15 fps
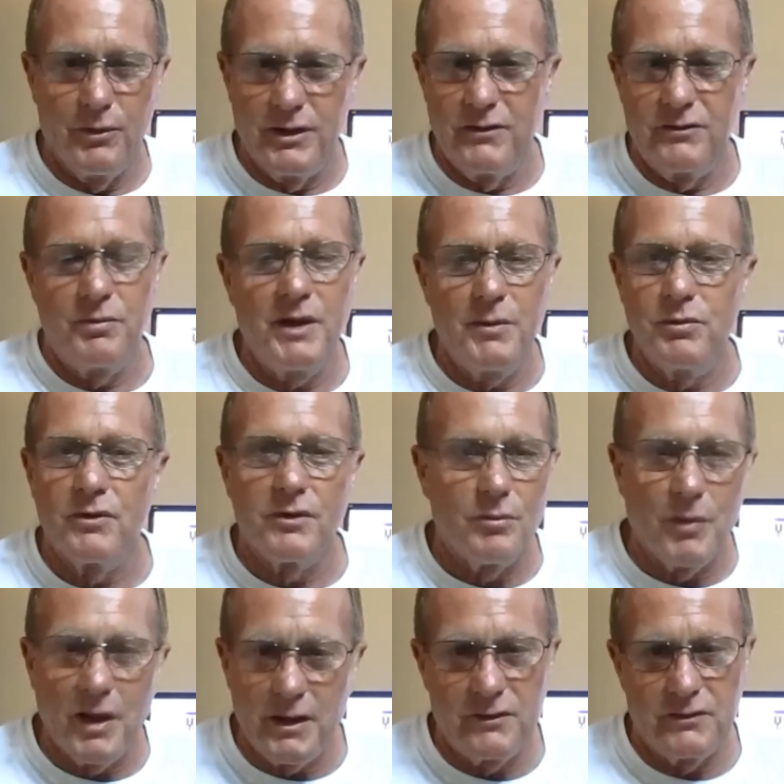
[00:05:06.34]
mean, these people are
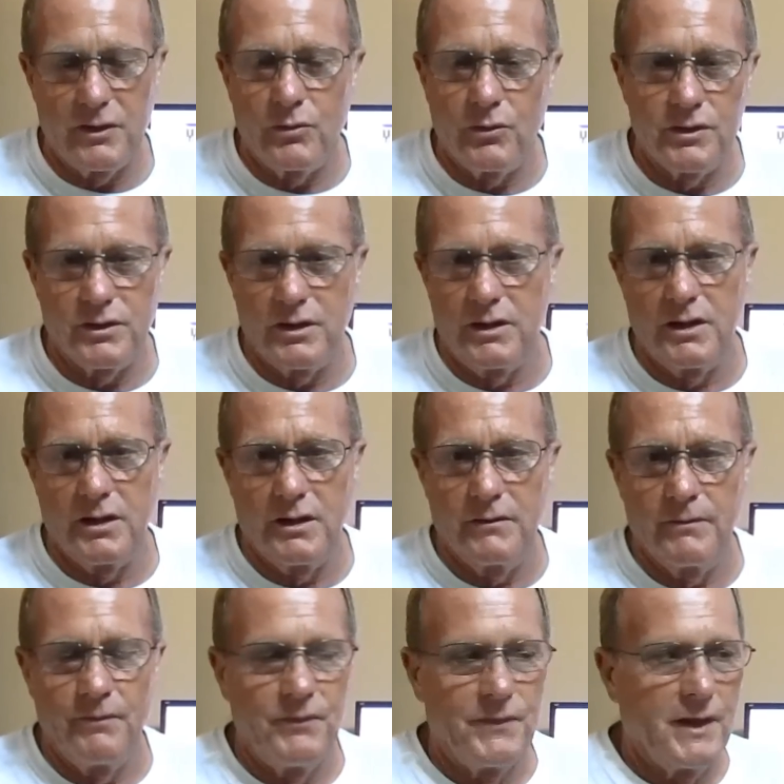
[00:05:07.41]
amazing what they do.
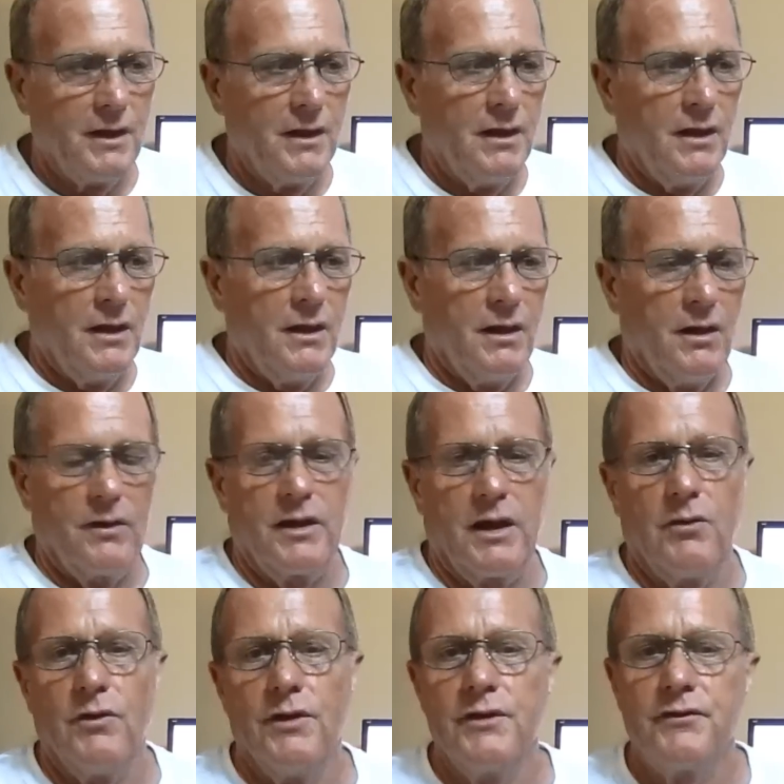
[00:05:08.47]

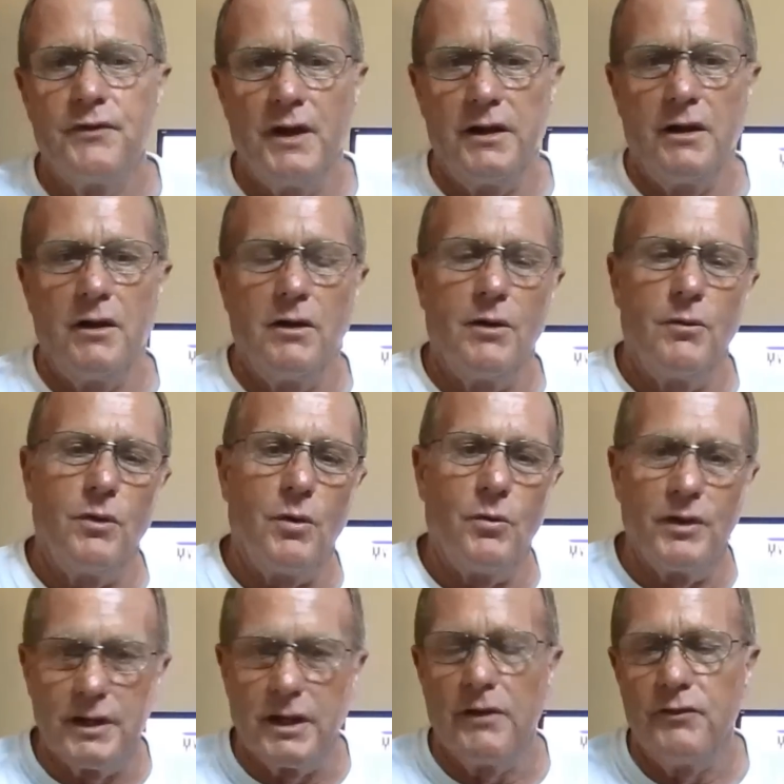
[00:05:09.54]
Okay, well this video, I
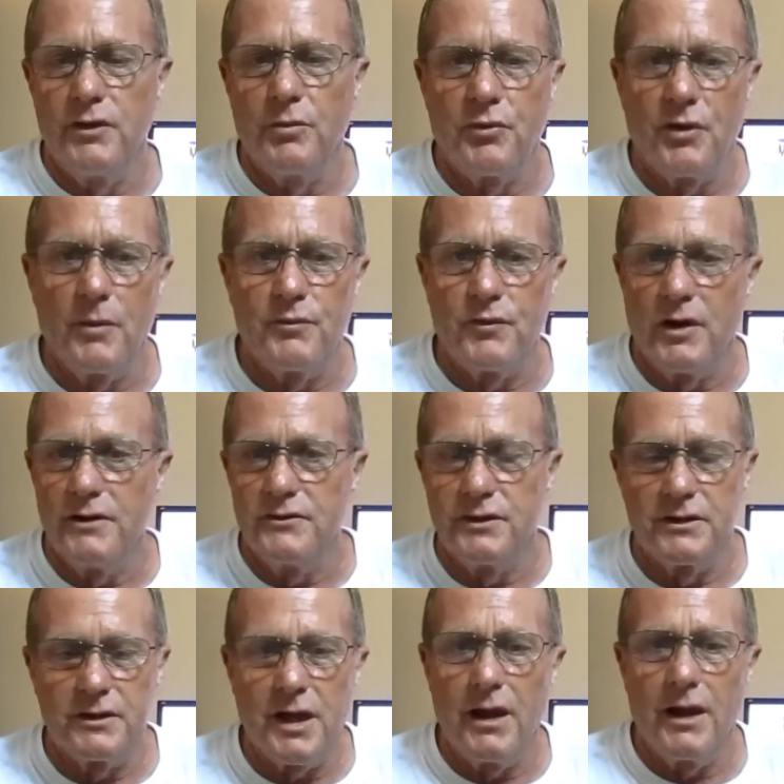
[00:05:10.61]
want to give you a preparation.
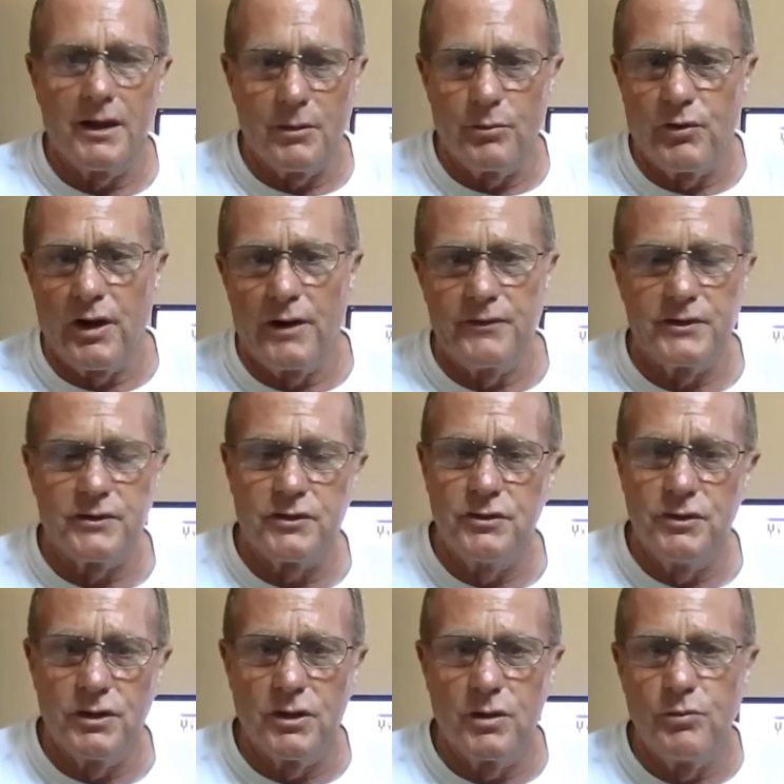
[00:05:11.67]
It's kind of like a preface
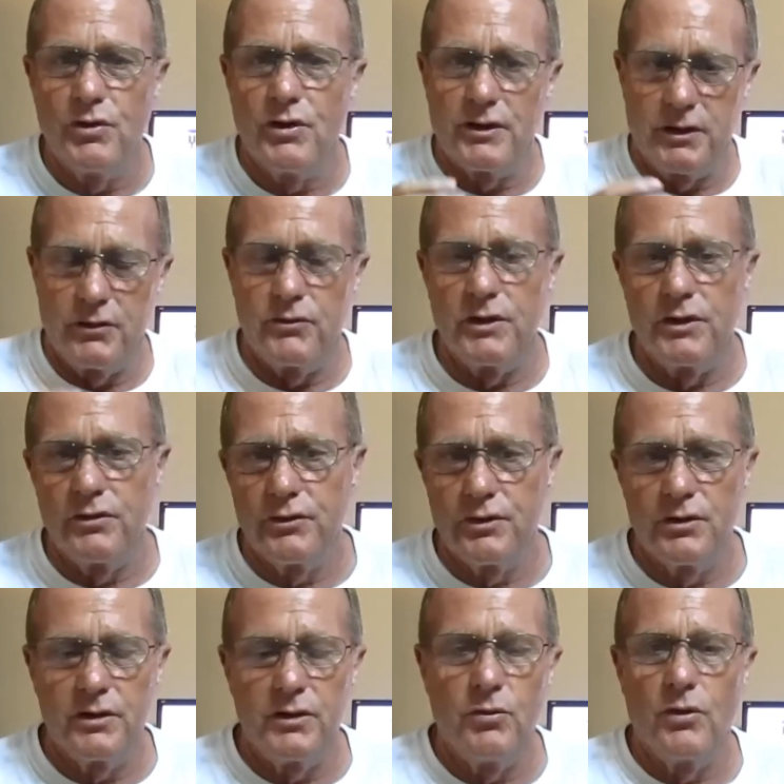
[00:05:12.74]
to a good book. You read
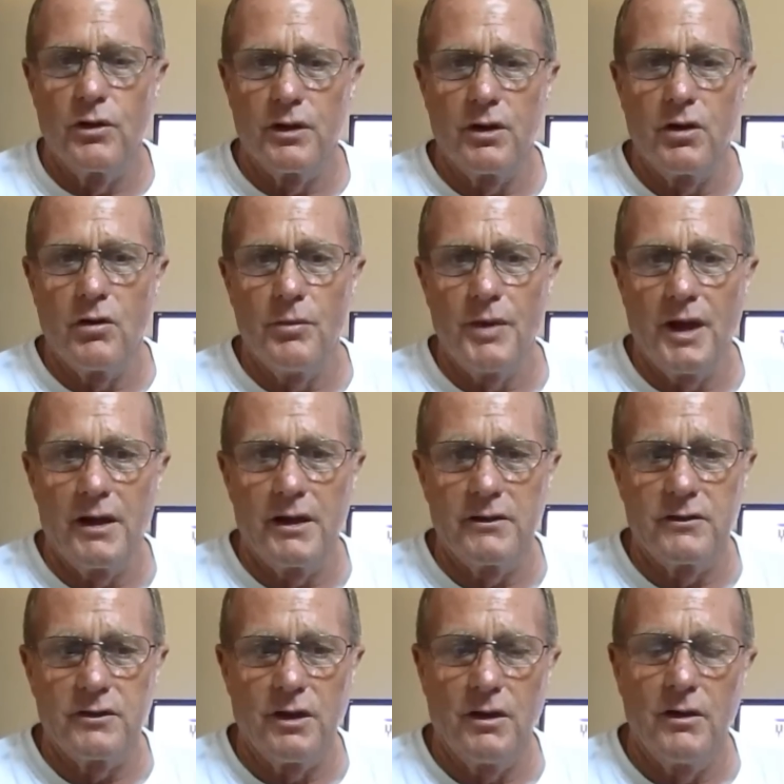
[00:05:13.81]
through it and want to know about it.
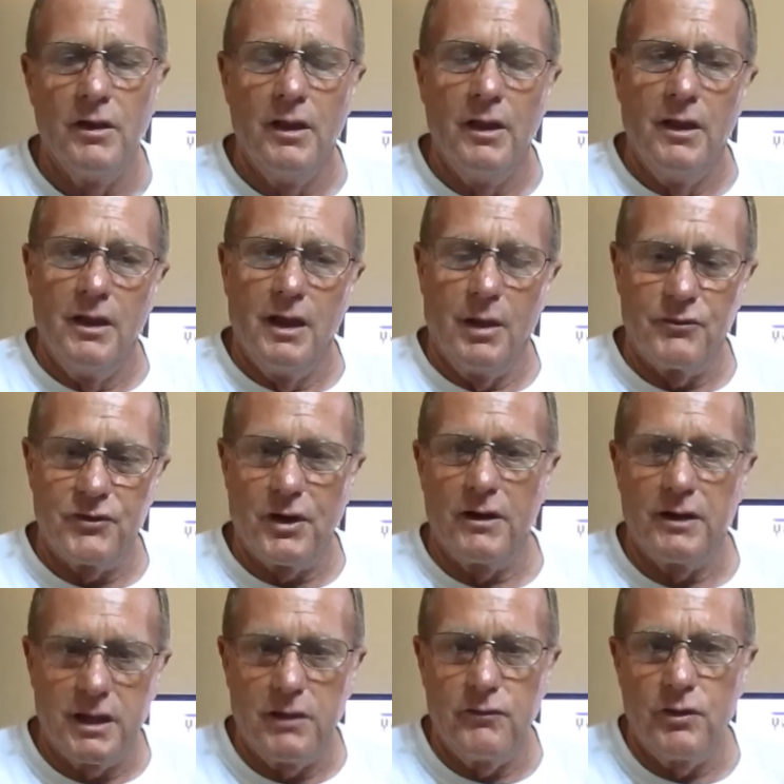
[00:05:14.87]
So I'm
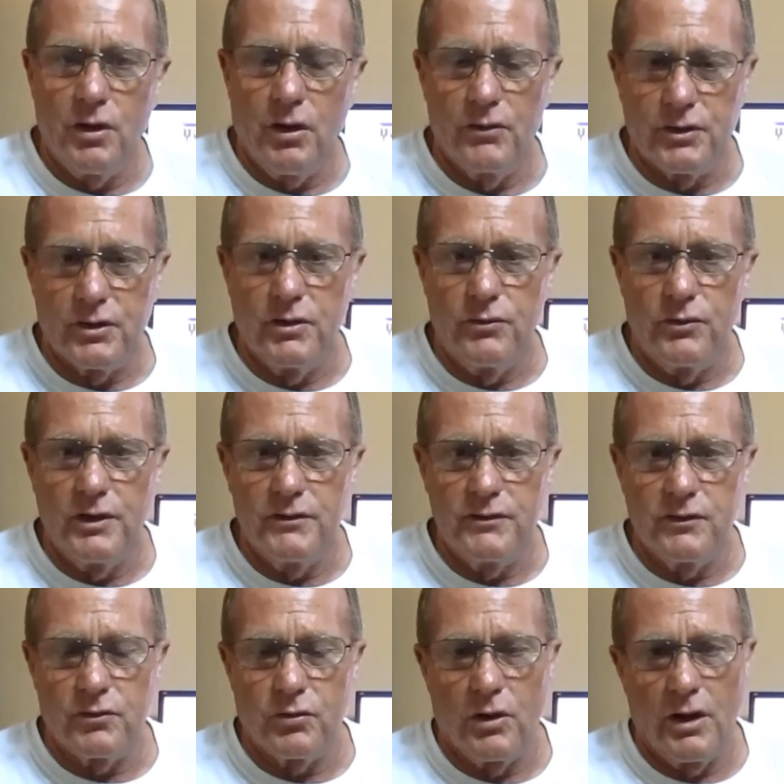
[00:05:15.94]
trying to give you all the good
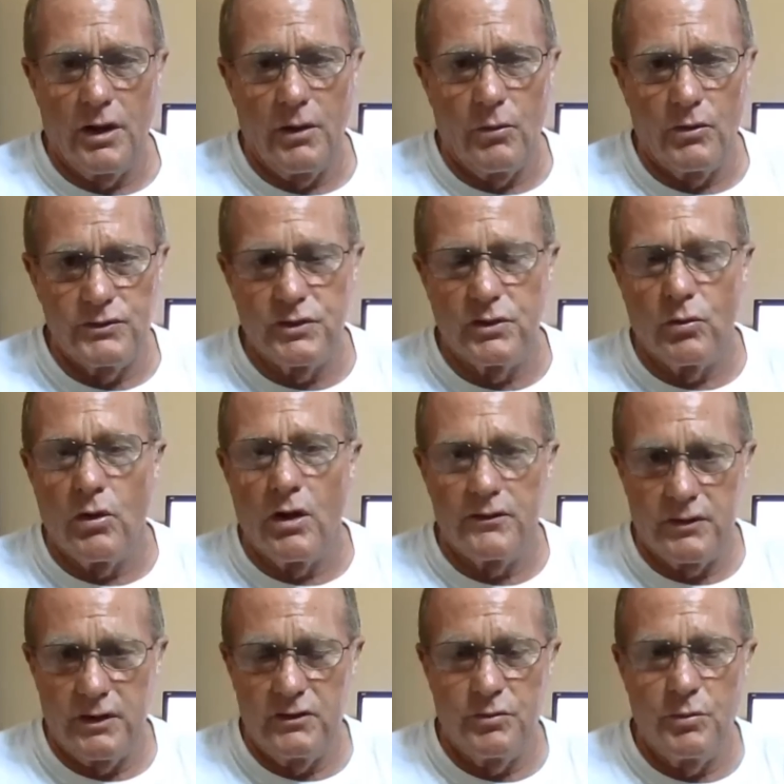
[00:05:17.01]
reasons why I want you to
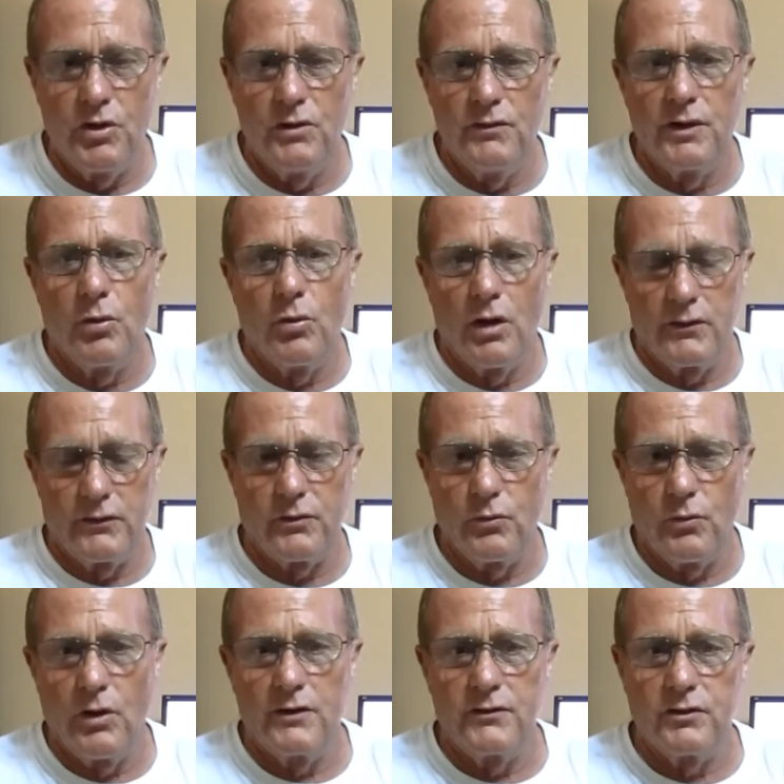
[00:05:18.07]
watch each movie and
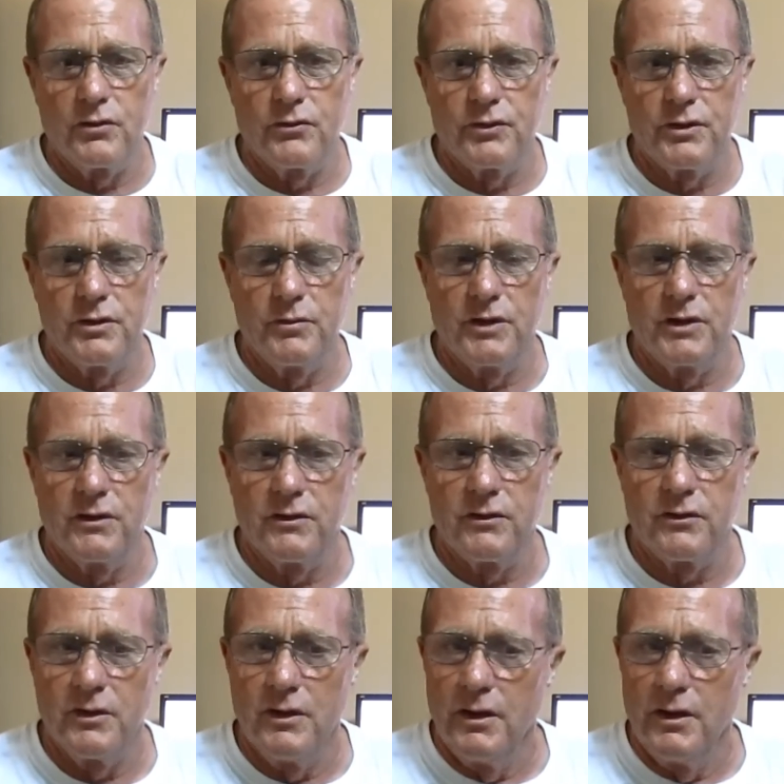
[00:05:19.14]
watch it through, because